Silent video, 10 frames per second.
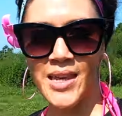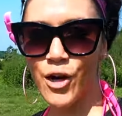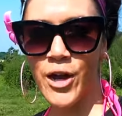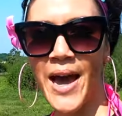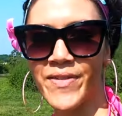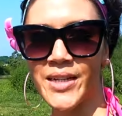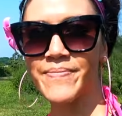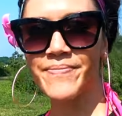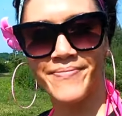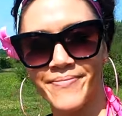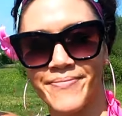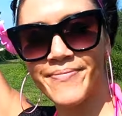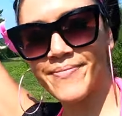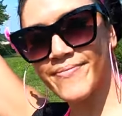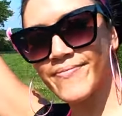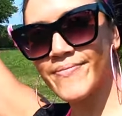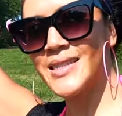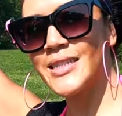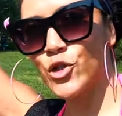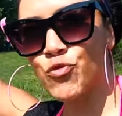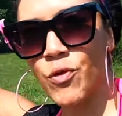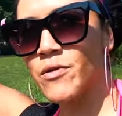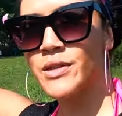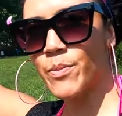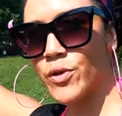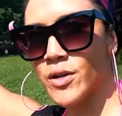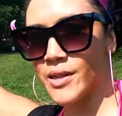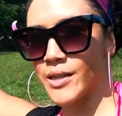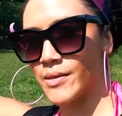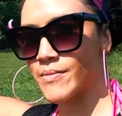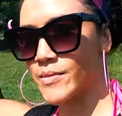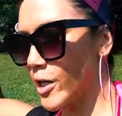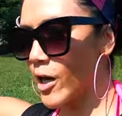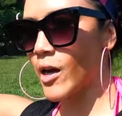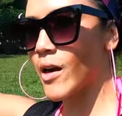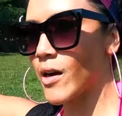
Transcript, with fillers: there you have it. Drones in Brooklyn. Yeah.